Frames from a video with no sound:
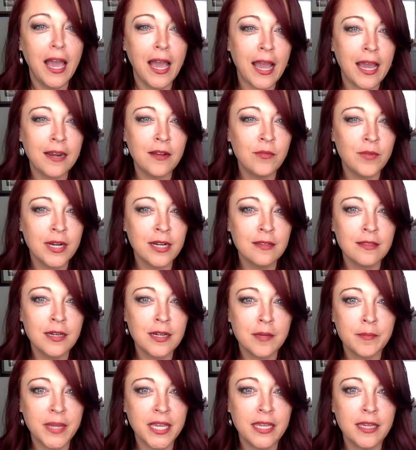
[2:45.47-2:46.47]
I don't wear a lot
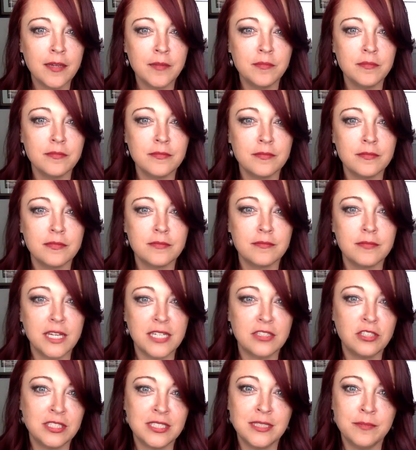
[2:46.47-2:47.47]
of makeup. I
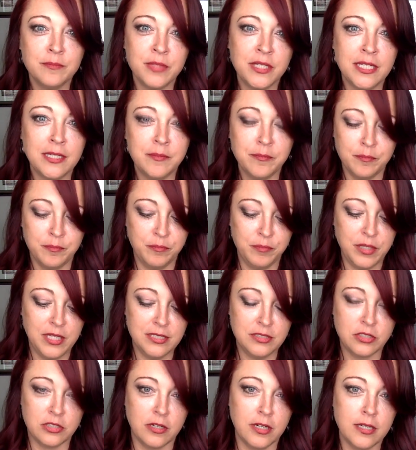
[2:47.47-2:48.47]
just didn't put any
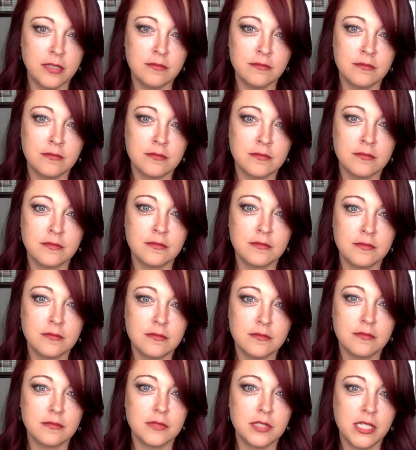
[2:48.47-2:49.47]
blush on.
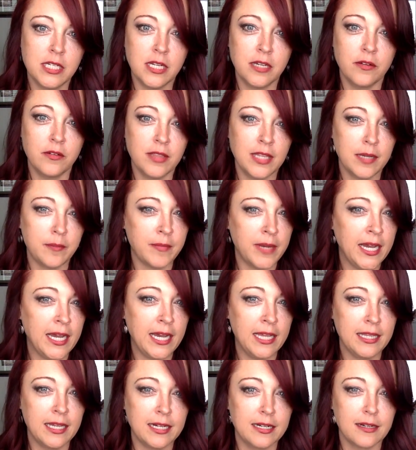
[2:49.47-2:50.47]
You know, like my
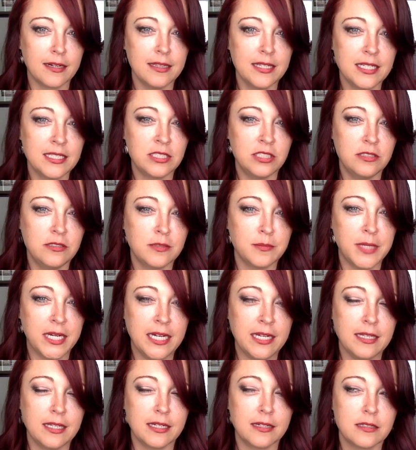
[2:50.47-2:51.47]
highlighter. I like to use my
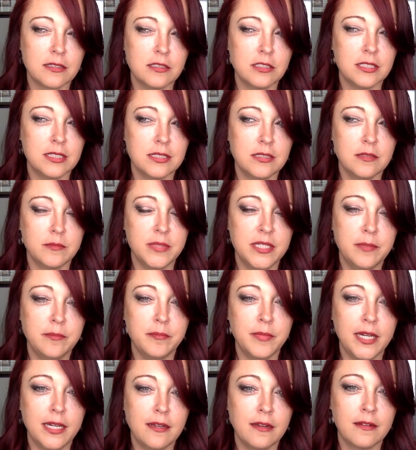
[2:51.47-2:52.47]
highlighter just a little bit,
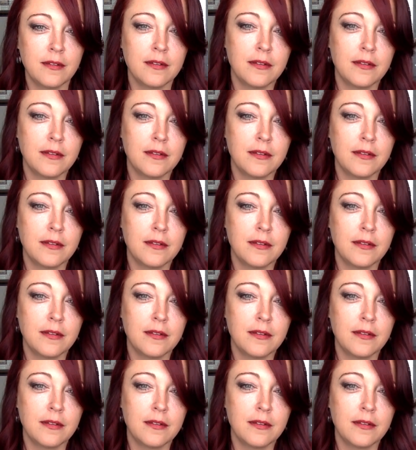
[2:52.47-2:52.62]
but.